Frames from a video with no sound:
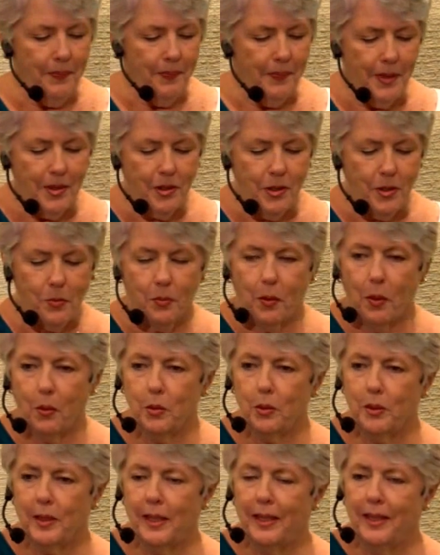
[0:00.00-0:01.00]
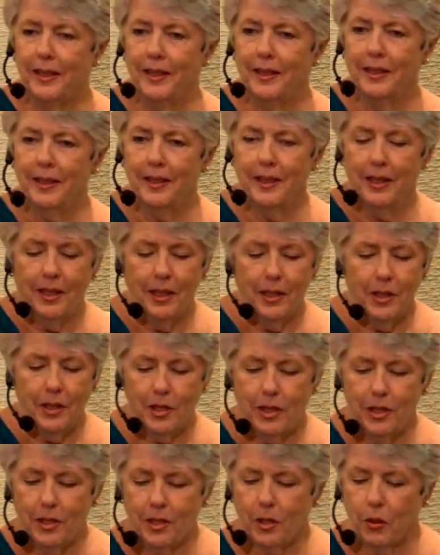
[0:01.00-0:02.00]
This is Rosie.
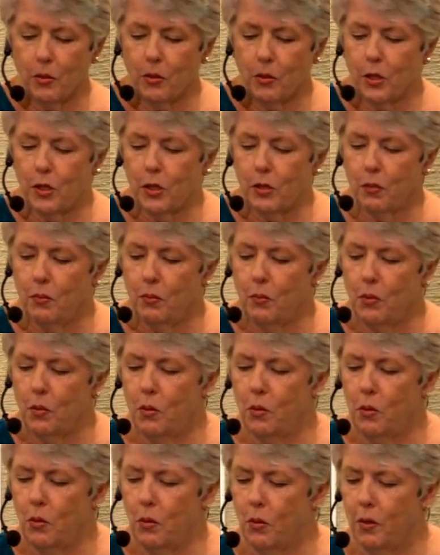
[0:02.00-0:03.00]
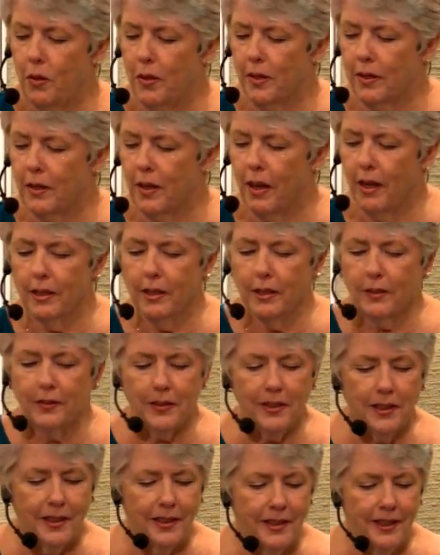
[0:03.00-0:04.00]
She's so smooth and
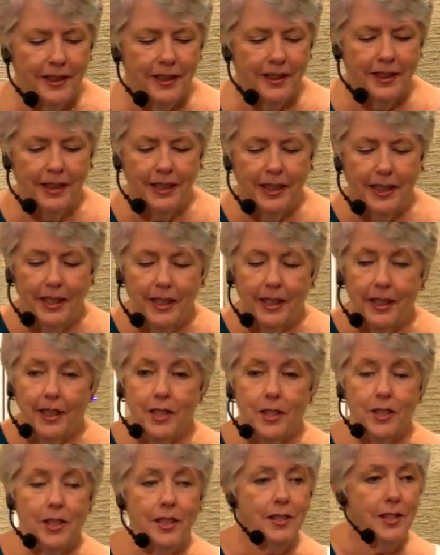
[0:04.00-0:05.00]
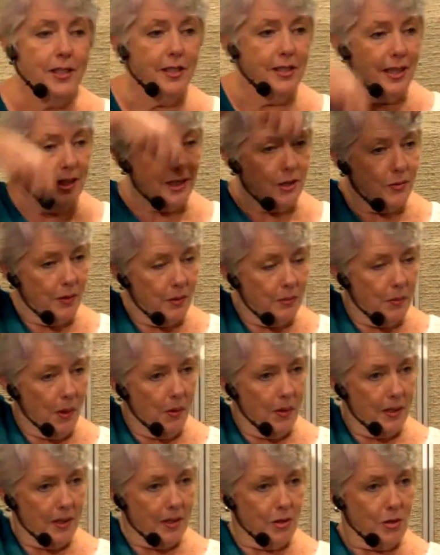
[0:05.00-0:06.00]
colorful. She's a 6-foot
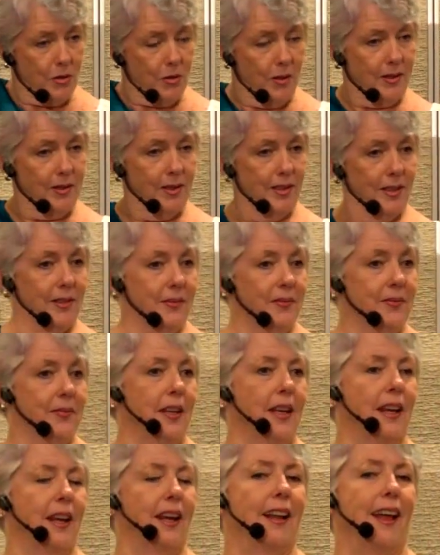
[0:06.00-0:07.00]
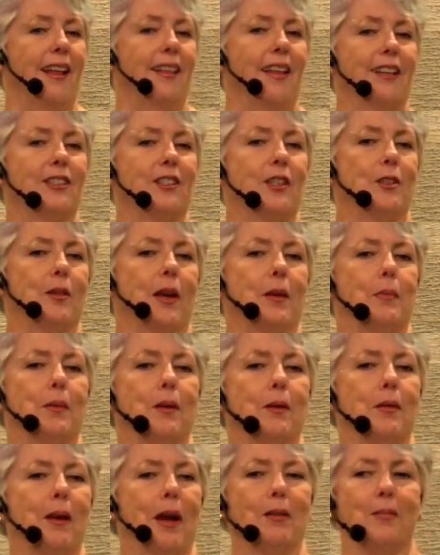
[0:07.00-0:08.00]
boa constrictor, and I like to drape her
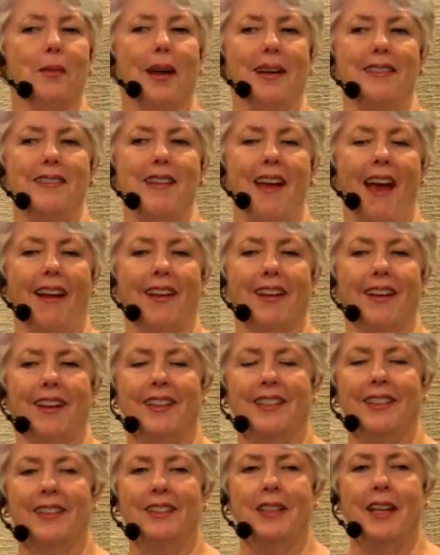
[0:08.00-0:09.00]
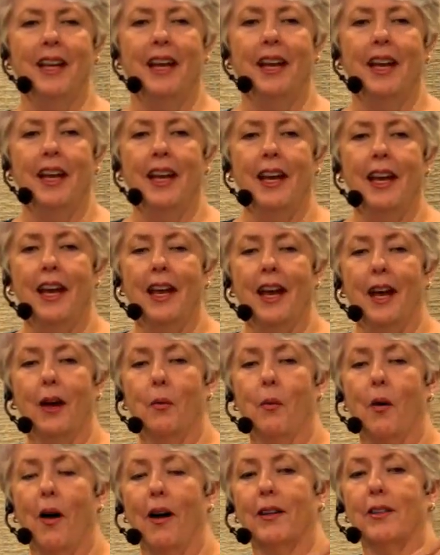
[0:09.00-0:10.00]
around my neck and
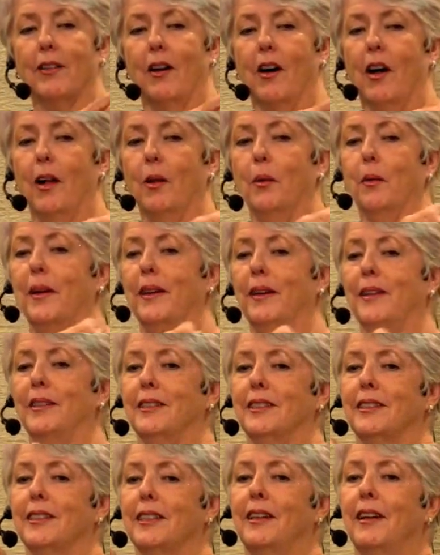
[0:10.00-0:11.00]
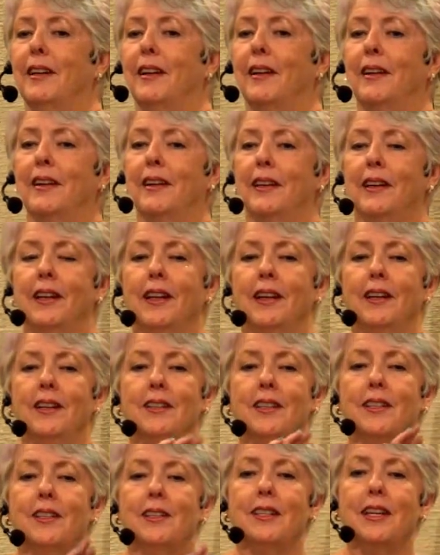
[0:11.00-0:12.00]
walk the hallways
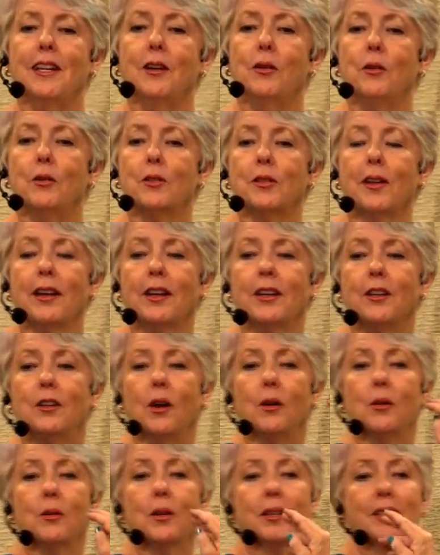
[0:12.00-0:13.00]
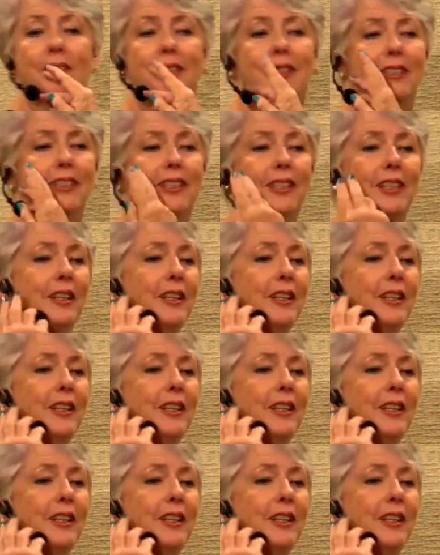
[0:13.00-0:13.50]
to see who's going to notice,